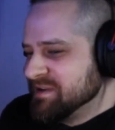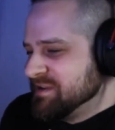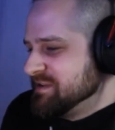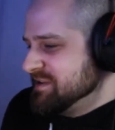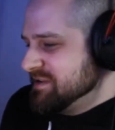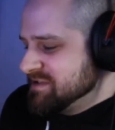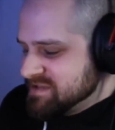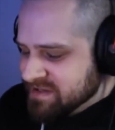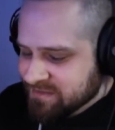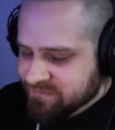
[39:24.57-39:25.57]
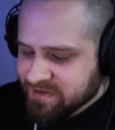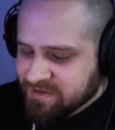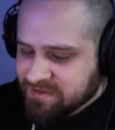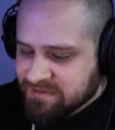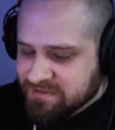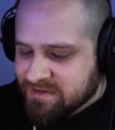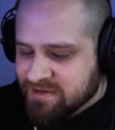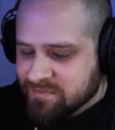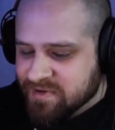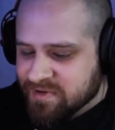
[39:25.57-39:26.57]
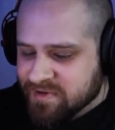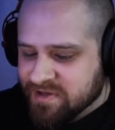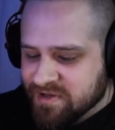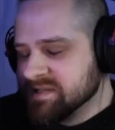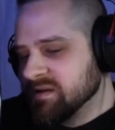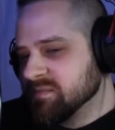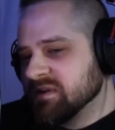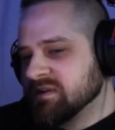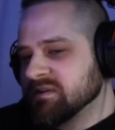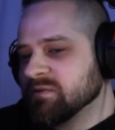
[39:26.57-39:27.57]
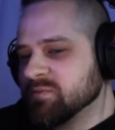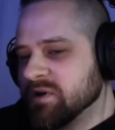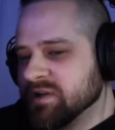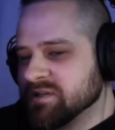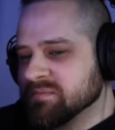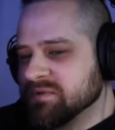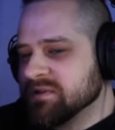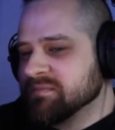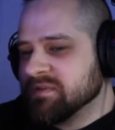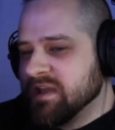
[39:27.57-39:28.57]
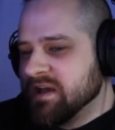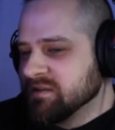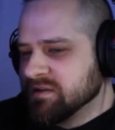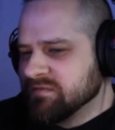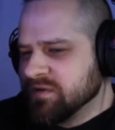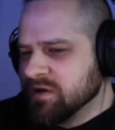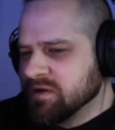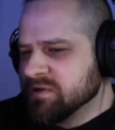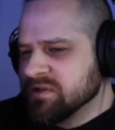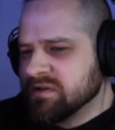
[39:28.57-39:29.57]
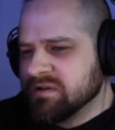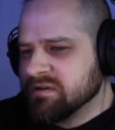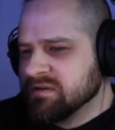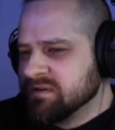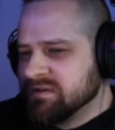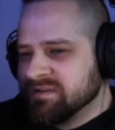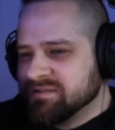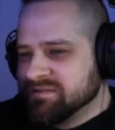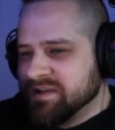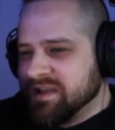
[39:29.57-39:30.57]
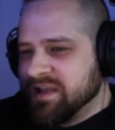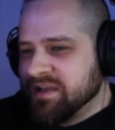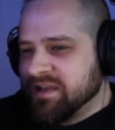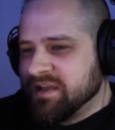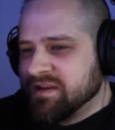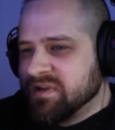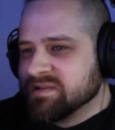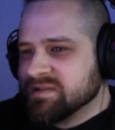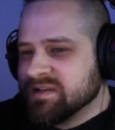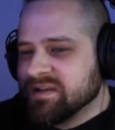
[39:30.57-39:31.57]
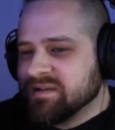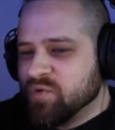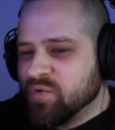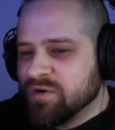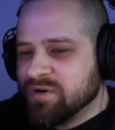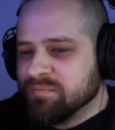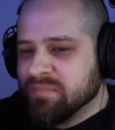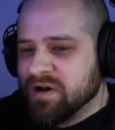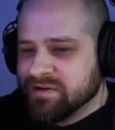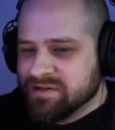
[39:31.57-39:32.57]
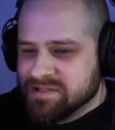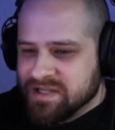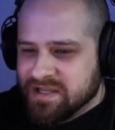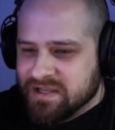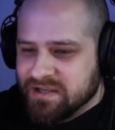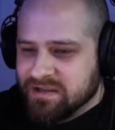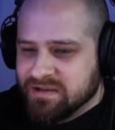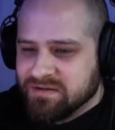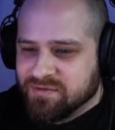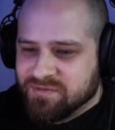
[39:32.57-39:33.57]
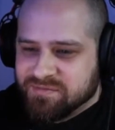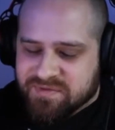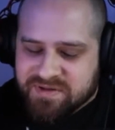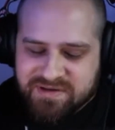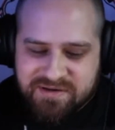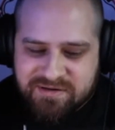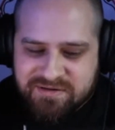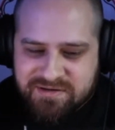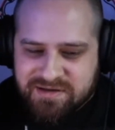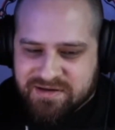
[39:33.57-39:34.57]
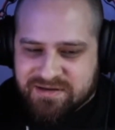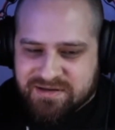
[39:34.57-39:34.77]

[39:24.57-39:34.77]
It just kind of fell by the wayside, but I need to rewatch it. But yeah, I love urban like anime that's like more modern day. Oh God, yeah.